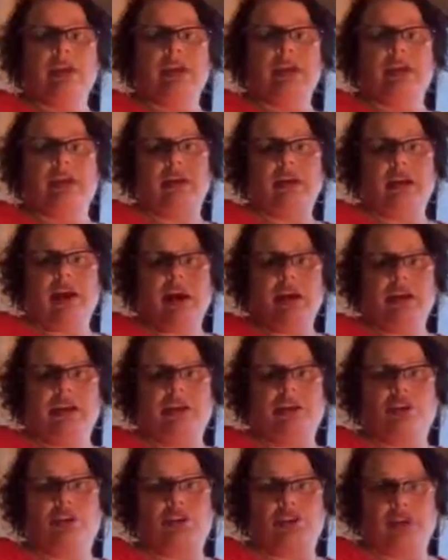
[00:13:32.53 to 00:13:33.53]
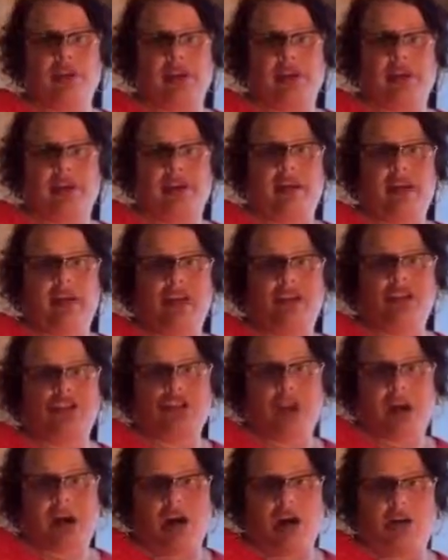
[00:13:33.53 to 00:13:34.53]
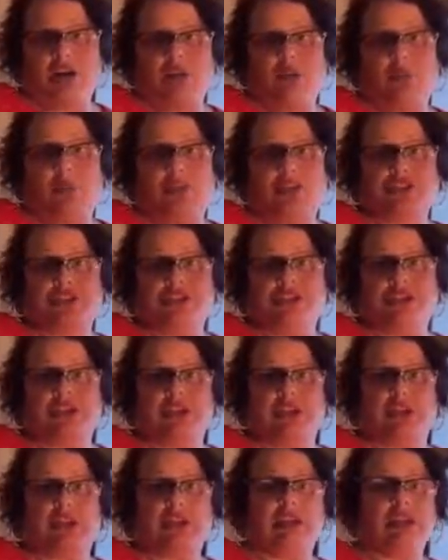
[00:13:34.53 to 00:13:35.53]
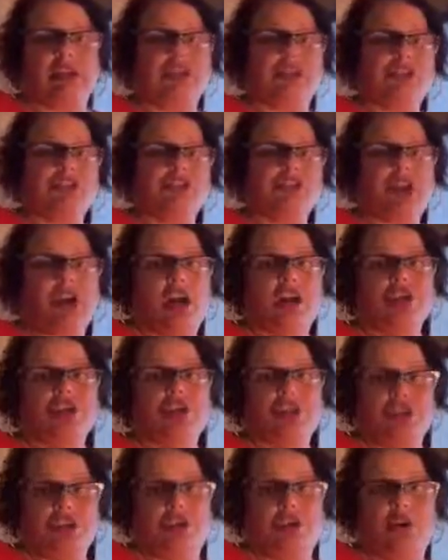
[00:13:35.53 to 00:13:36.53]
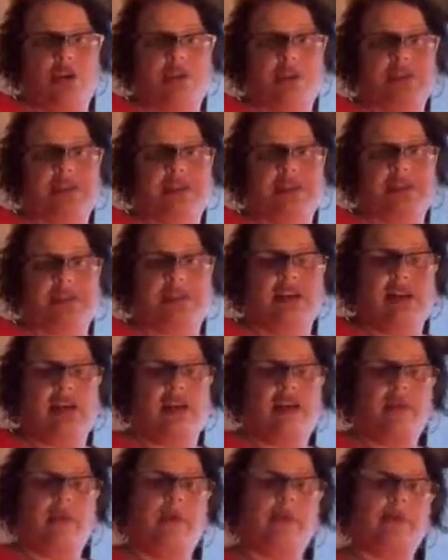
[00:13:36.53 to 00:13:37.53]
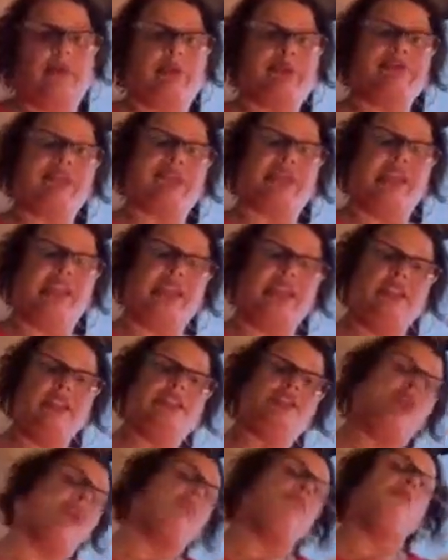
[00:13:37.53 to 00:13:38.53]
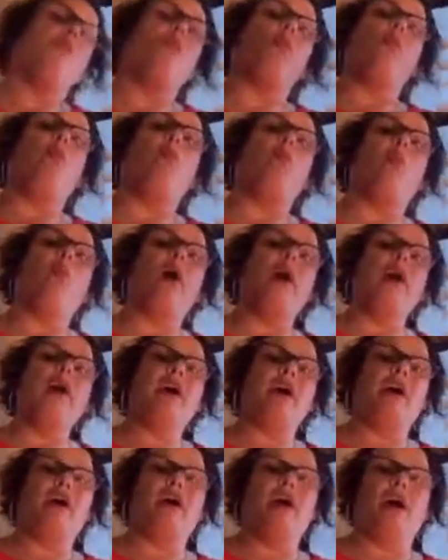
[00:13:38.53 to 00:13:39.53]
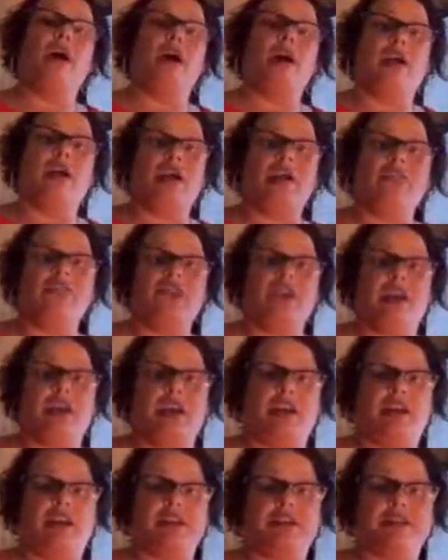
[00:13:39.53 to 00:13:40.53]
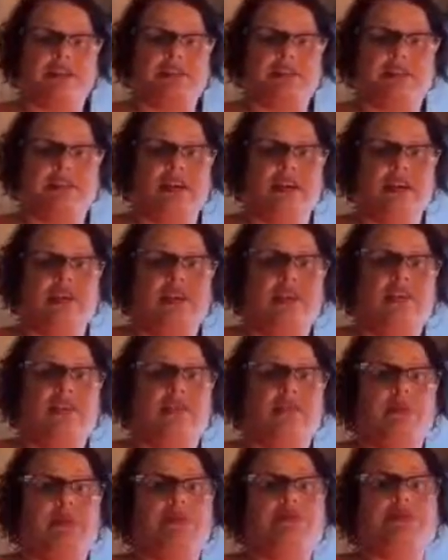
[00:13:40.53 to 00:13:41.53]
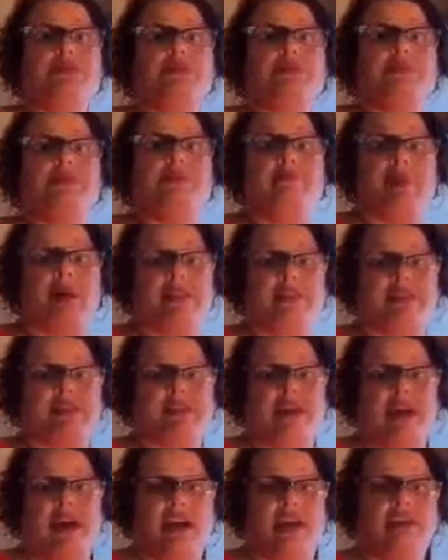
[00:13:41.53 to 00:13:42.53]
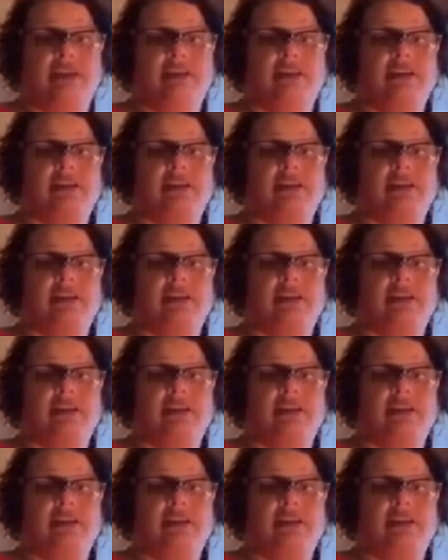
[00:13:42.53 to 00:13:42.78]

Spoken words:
Here I included a chart, which the chart shows the percentage of what our educators in the middle school of Parkside